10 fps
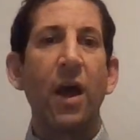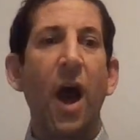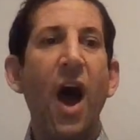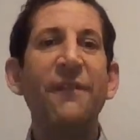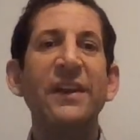
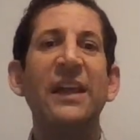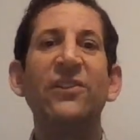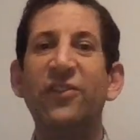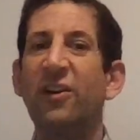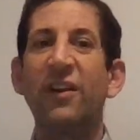often
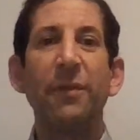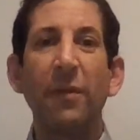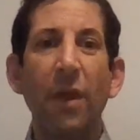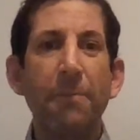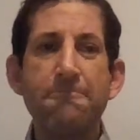considered
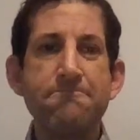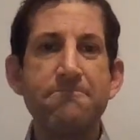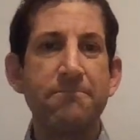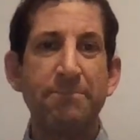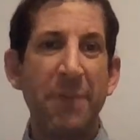
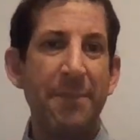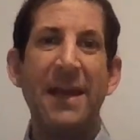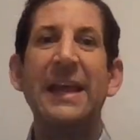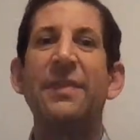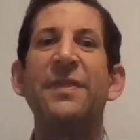by
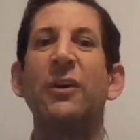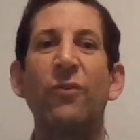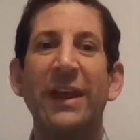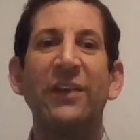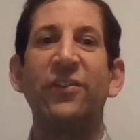many the
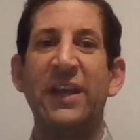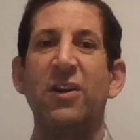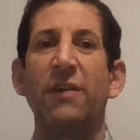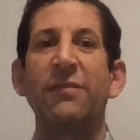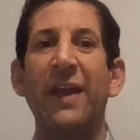greatest thinker
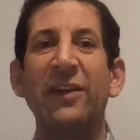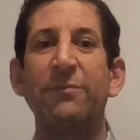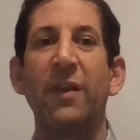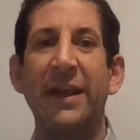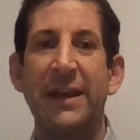of the last
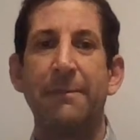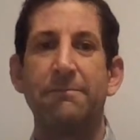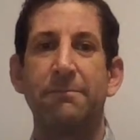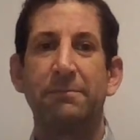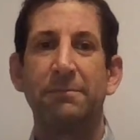millennium.
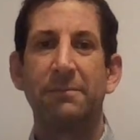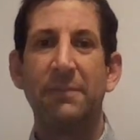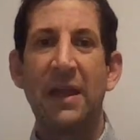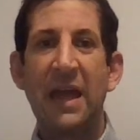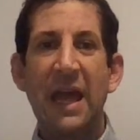
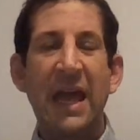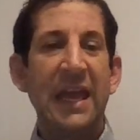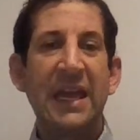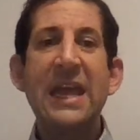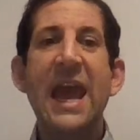
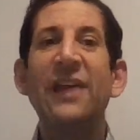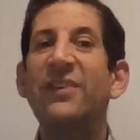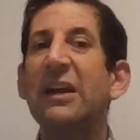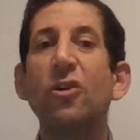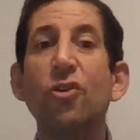He has an
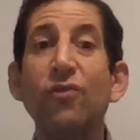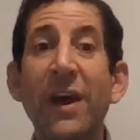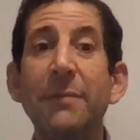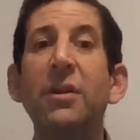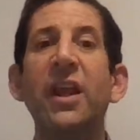
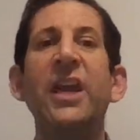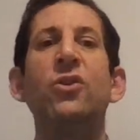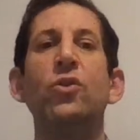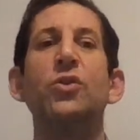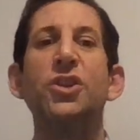incredible
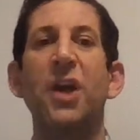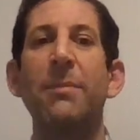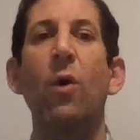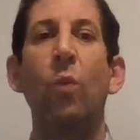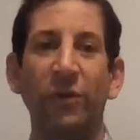chidush
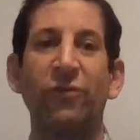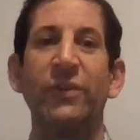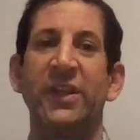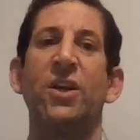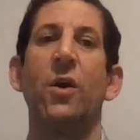about what's
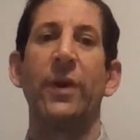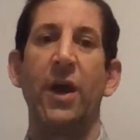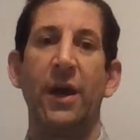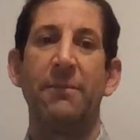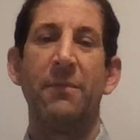really going
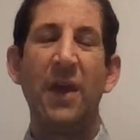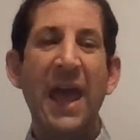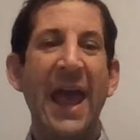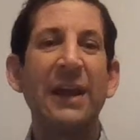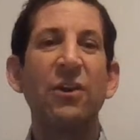on,
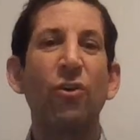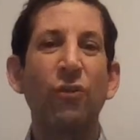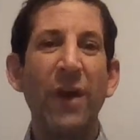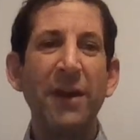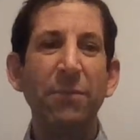an
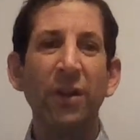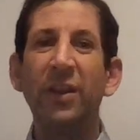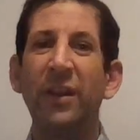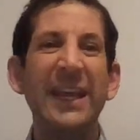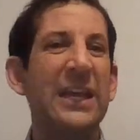
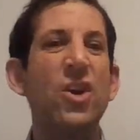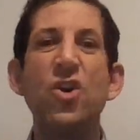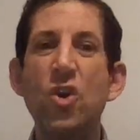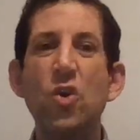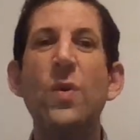incredibly
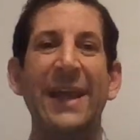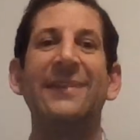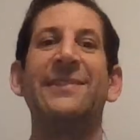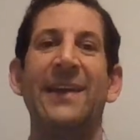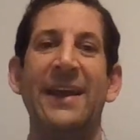new
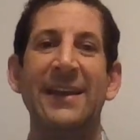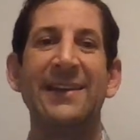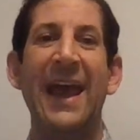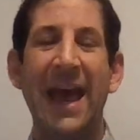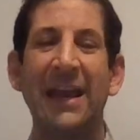insight into
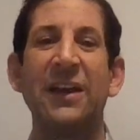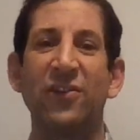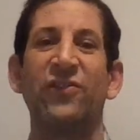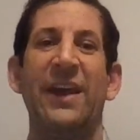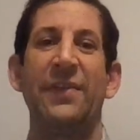how to
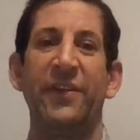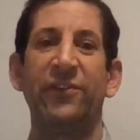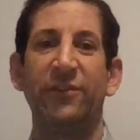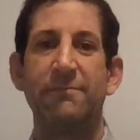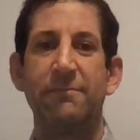understand this.